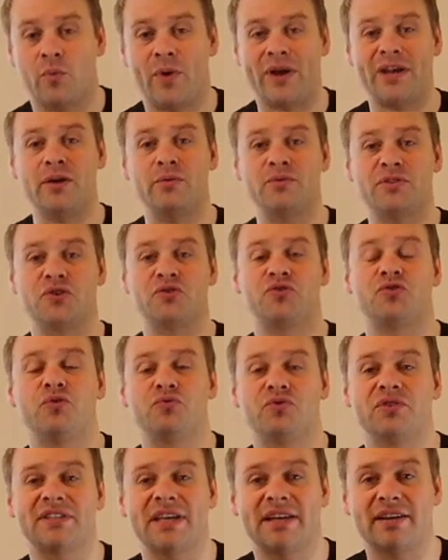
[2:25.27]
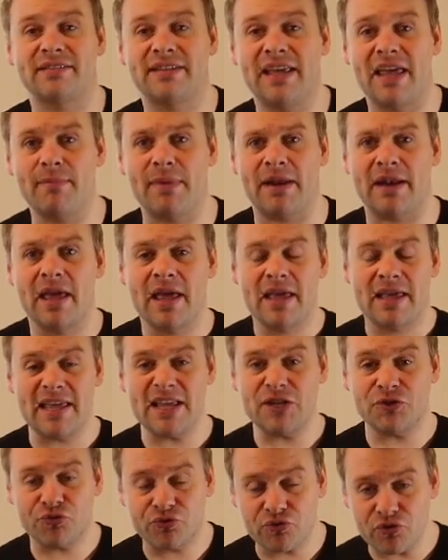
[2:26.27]
When he was in children's entertainment,
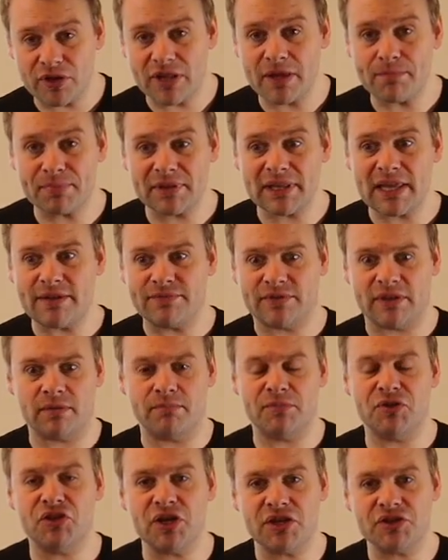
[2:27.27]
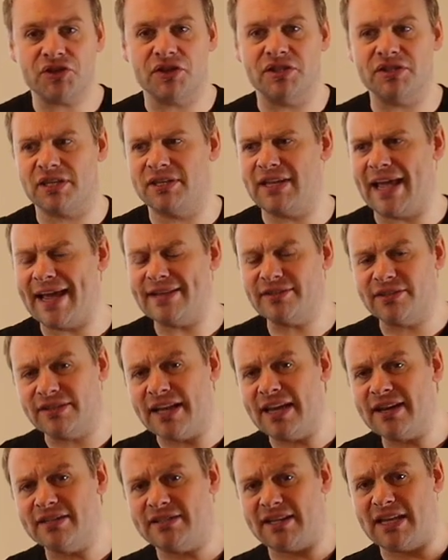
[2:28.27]
he truly believed that the magicians and the
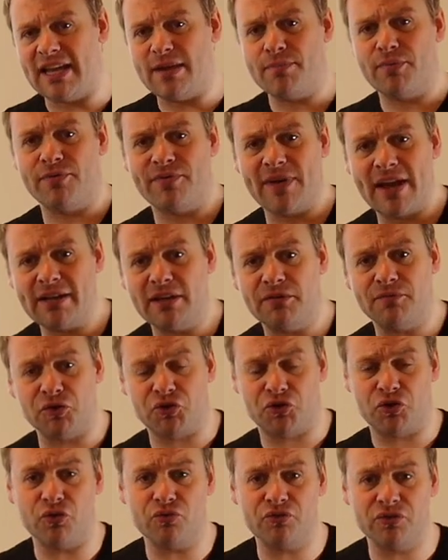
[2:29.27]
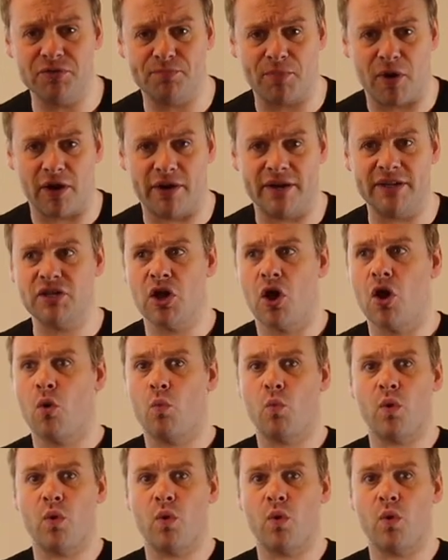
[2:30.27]
entertainers that he provided for children's parties